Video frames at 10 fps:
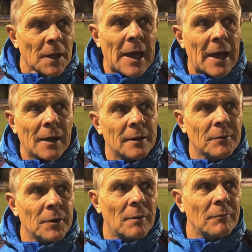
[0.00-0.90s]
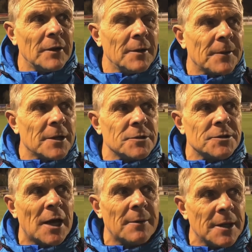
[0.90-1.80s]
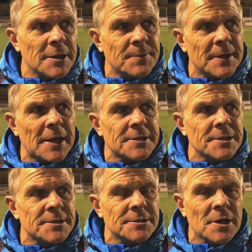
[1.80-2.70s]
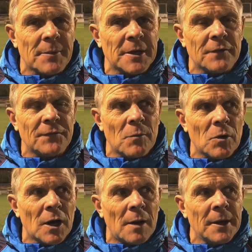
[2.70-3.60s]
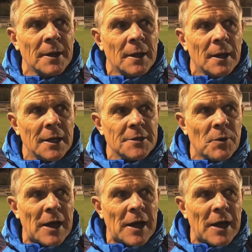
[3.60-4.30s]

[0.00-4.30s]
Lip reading: Yeah, and I'm really pleased with Jamie. He's been excellent since I've been at the football club. He's put